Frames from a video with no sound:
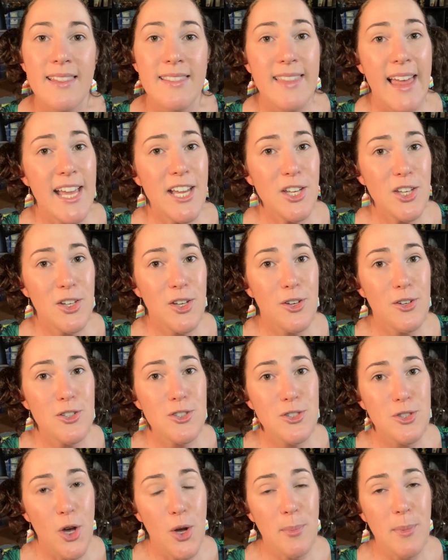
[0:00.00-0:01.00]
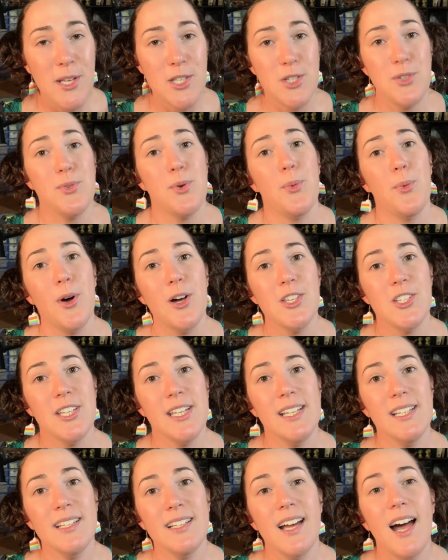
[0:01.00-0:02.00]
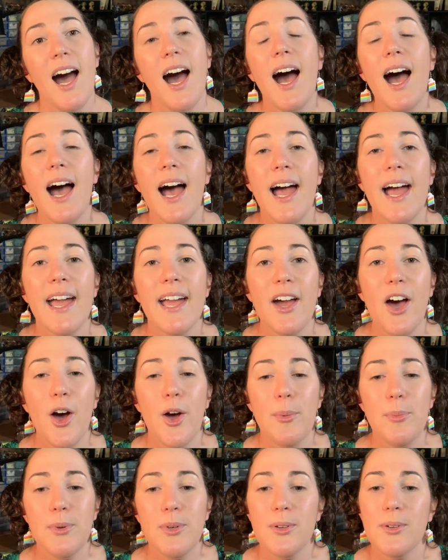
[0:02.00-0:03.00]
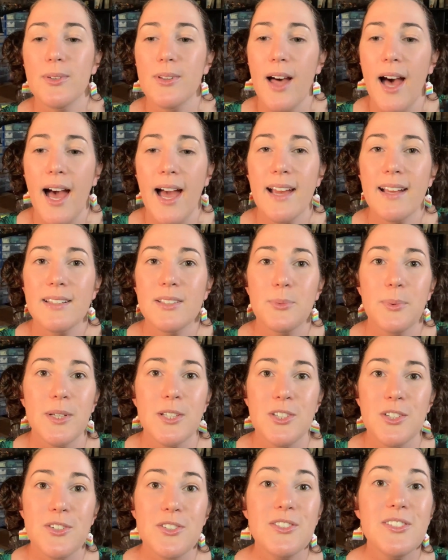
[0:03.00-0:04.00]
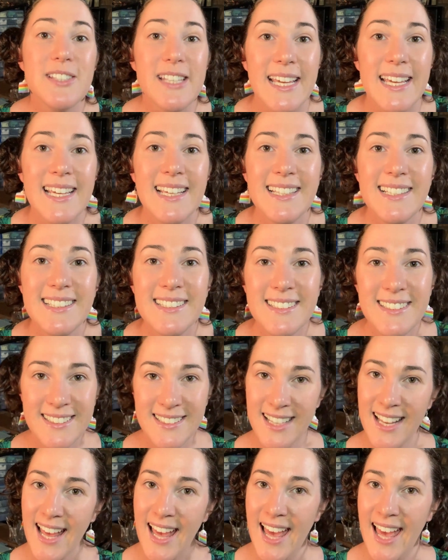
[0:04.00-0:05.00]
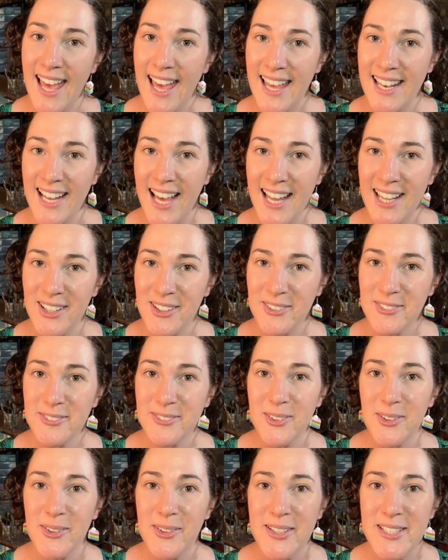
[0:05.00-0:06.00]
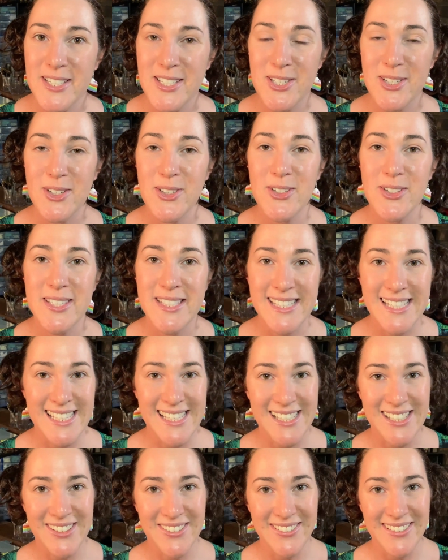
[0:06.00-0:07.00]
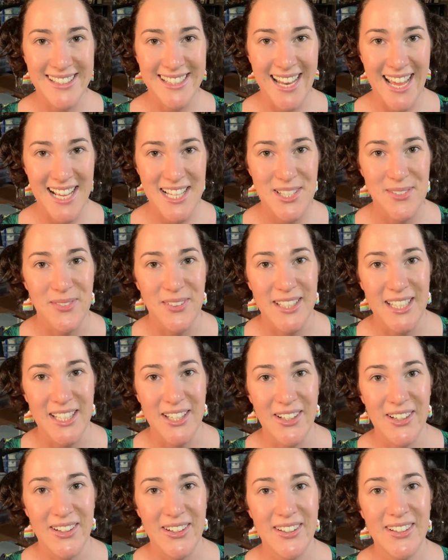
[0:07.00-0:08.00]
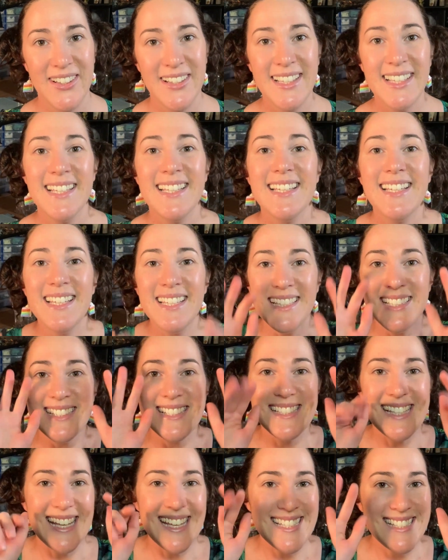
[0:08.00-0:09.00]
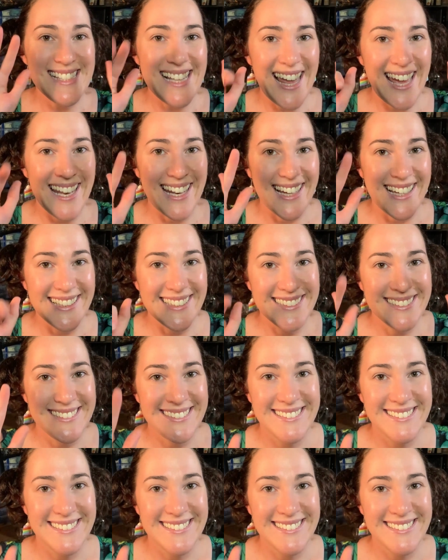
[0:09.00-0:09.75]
Thank you so much for watching. I hope you liked what you've seen, and I look forward to seeing you in the next video. See you later.